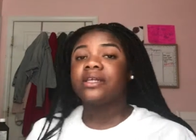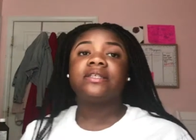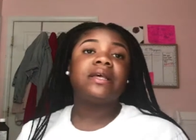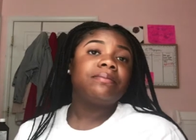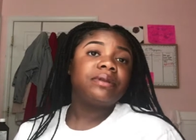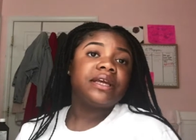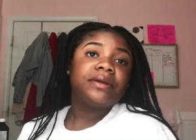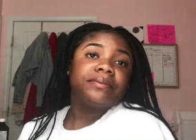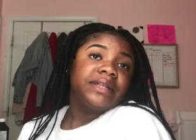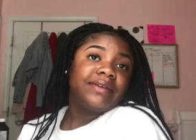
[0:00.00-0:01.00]
simply
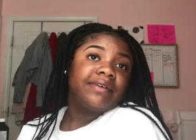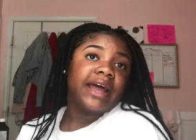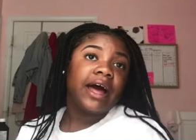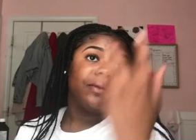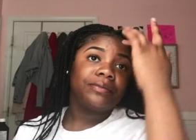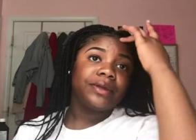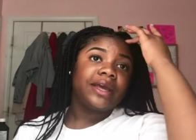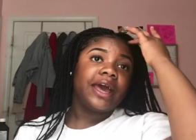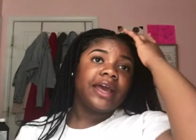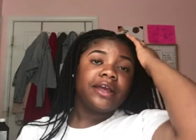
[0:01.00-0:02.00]
leave it out.
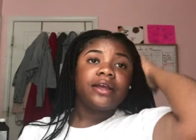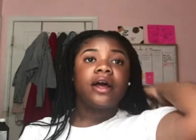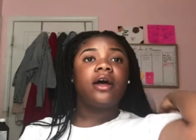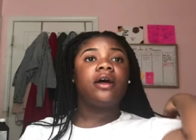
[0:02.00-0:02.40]
Okay,